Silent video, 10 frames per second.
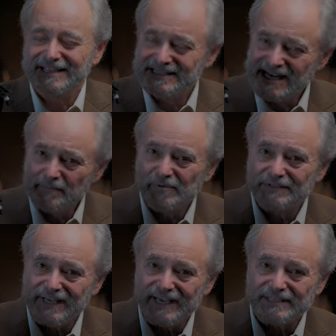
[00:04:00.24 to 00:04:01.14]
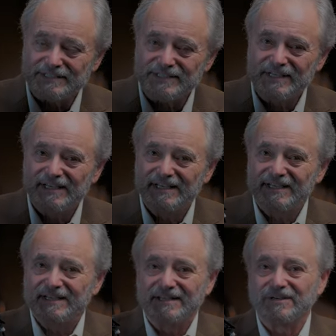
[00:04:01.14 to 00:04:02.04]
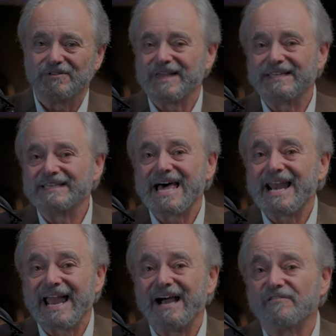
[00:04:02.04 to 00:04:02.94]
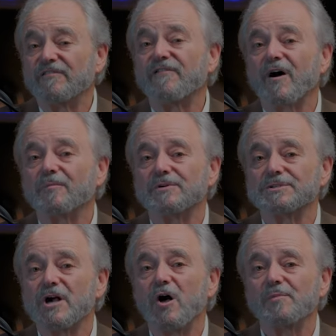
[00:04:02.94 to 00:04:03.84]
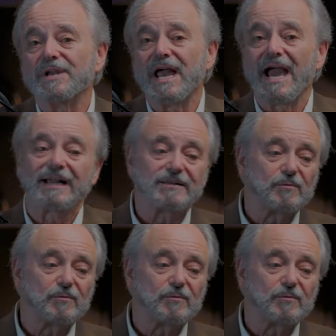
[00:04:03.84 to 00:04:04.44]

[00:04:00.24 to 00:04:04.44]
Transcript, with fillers: In temple days, you know, they did not have a farmer's almanac.